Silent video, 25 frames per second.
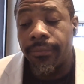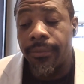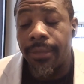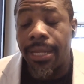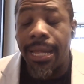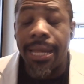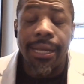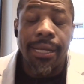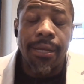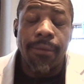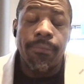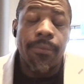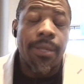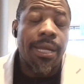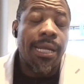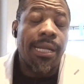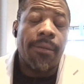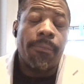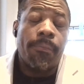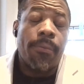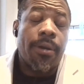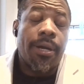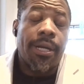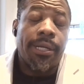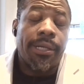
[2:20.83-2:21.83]
Like, I'm not a
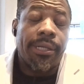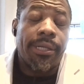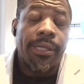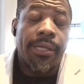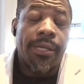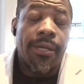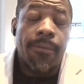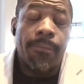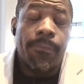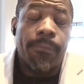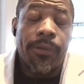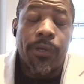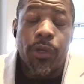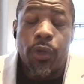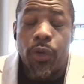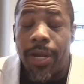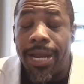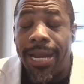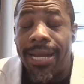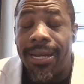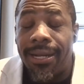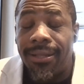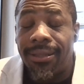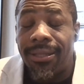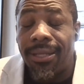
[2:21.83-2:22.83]
part of the company or
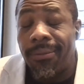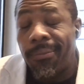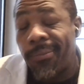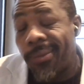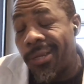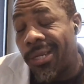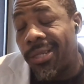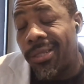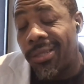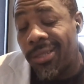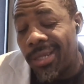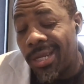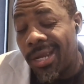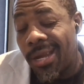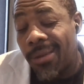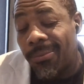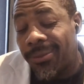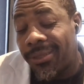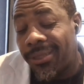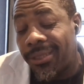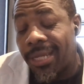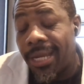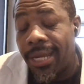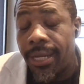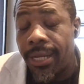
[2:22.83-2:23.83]
anything, but you know what I'm
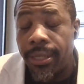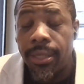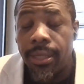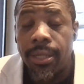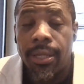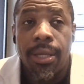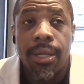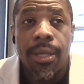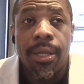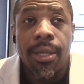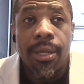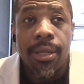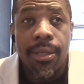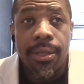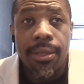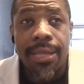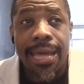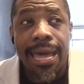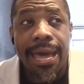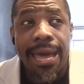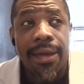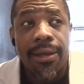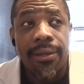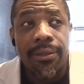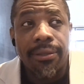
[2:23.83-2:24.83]
saying
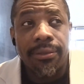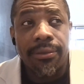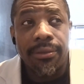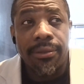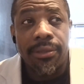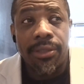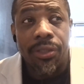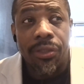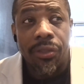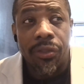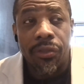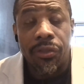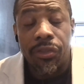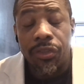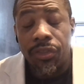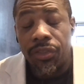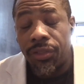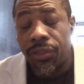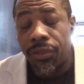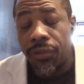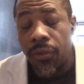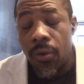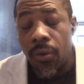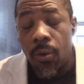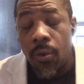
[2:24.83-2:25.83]
that,
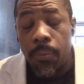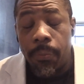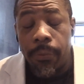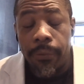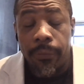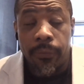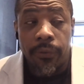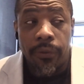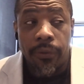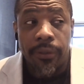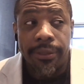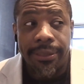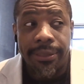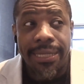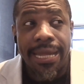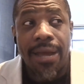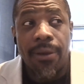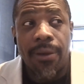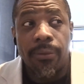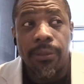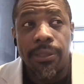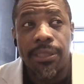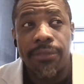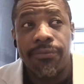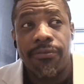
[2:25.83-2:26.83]
just in open words,
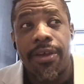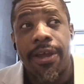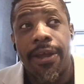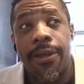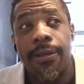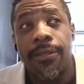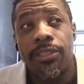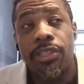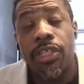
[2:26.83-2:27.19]
that was fire.